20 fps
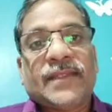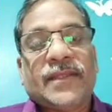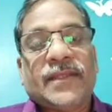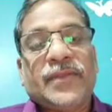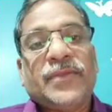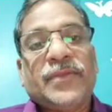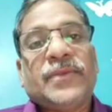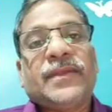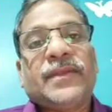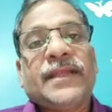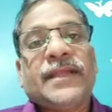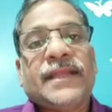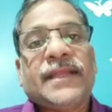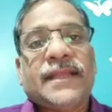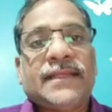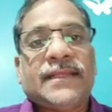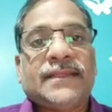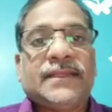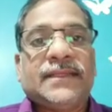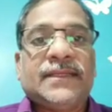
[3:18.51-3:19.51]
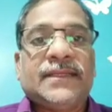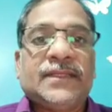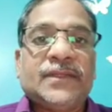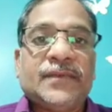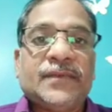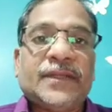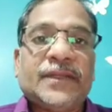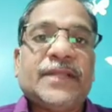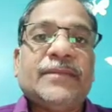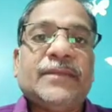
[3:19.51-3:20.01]
nucleic acids,
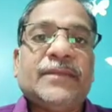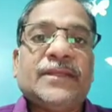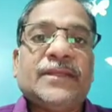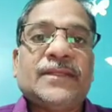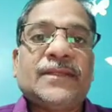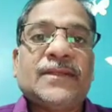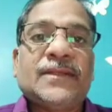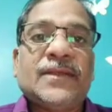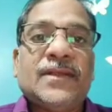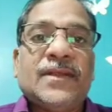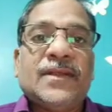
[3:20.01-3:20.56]
vitamins.